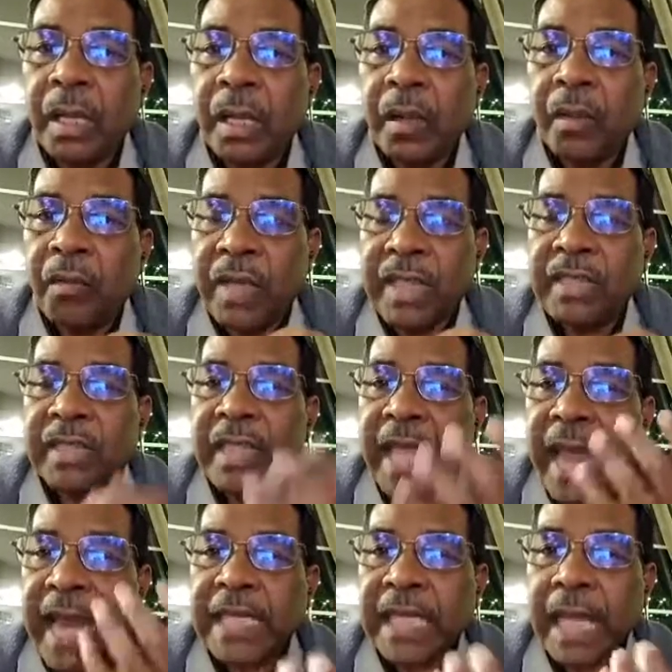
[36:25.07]
When
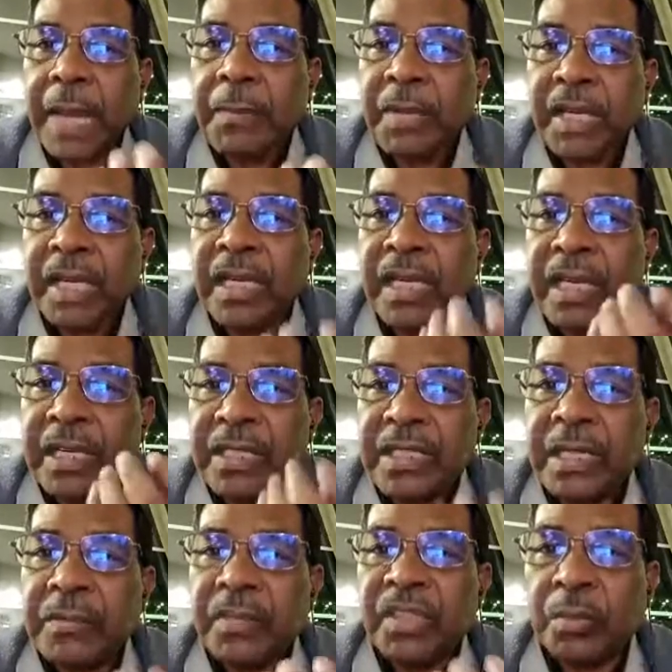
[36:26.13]
that capital
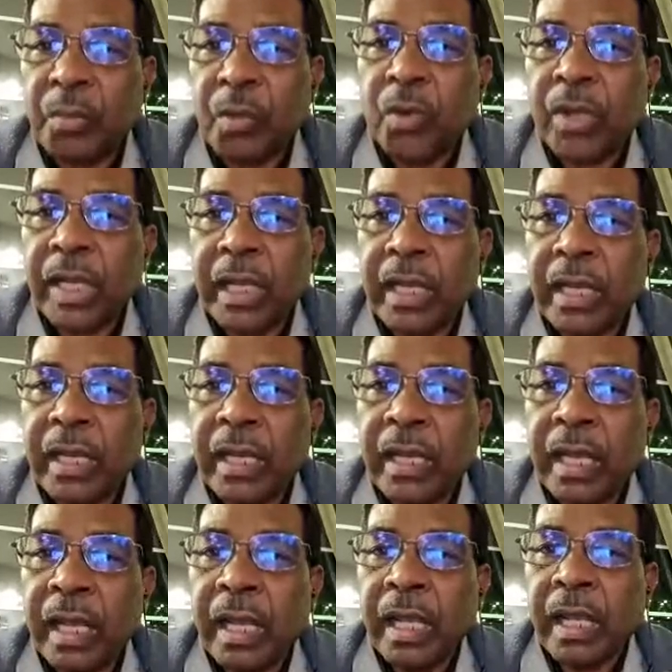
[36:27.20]
itself is broken,
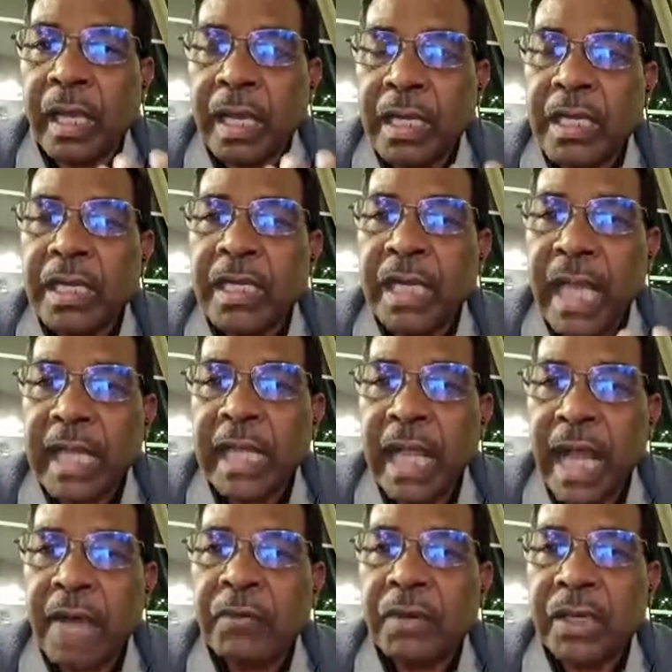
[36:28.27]
country like
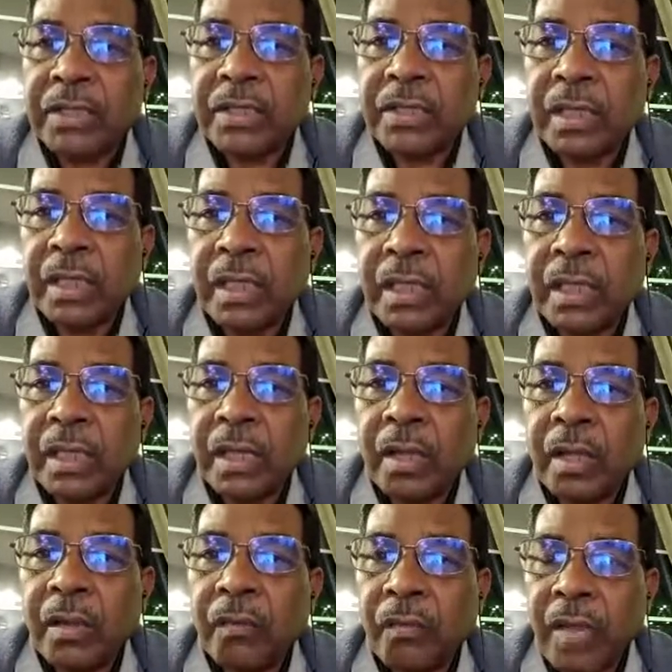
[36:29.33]
ours
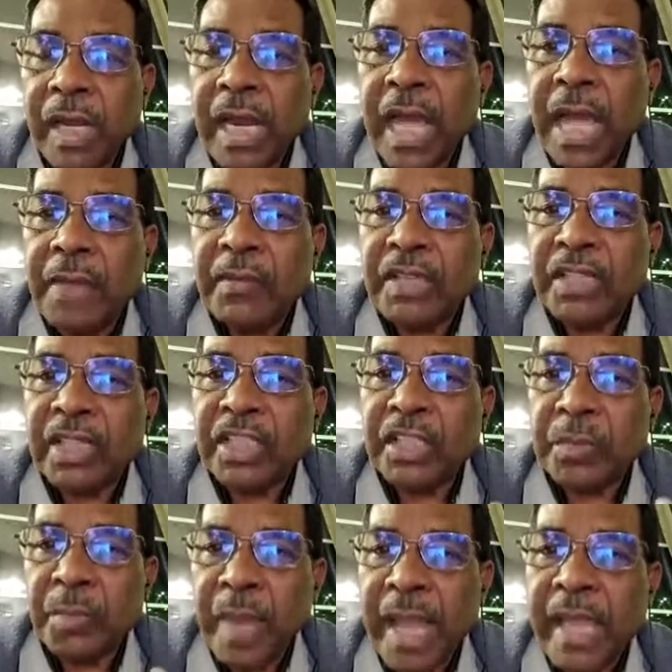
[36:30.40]
will have its
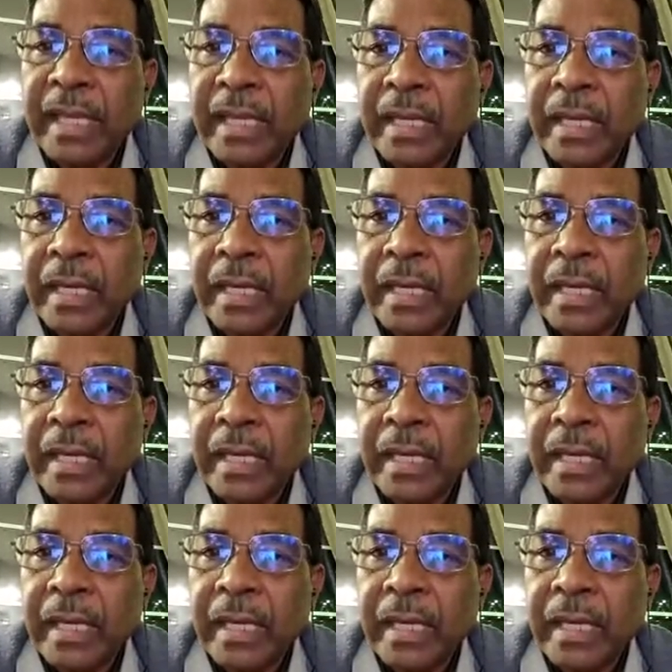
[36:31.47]
spine